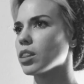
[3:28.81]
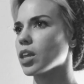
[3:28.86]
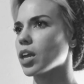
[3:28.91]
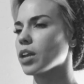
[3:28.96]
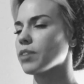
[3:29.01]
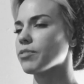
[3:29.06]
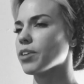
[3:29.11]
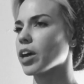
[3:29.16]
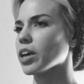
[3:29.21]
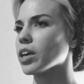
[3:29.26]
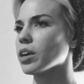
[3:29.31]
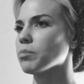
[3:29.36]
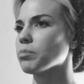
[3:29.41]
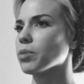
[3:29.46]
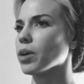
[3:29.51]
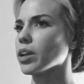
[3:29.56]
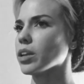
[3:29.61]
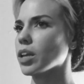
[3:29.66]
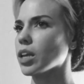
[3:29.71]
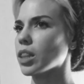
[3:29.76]
That if I get
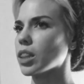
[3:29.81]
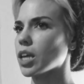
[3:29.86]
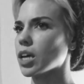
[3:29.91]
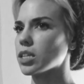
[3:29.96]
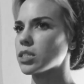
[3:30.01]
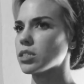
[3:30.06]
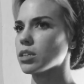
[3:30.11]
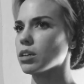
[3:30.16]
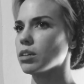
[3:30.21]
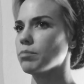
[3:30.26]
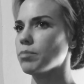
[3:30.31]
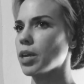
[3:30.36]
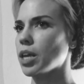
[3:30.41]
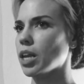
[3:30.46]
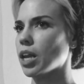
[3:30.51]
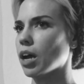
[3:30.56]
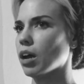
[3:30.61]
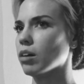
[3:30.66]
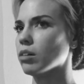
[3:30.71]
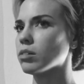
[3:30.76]
pregnant, that's on
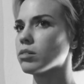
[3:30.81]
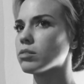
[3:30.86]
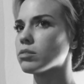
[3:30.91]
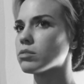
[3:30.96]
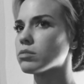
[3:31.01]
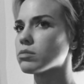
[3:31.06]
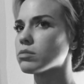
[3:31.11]
me now.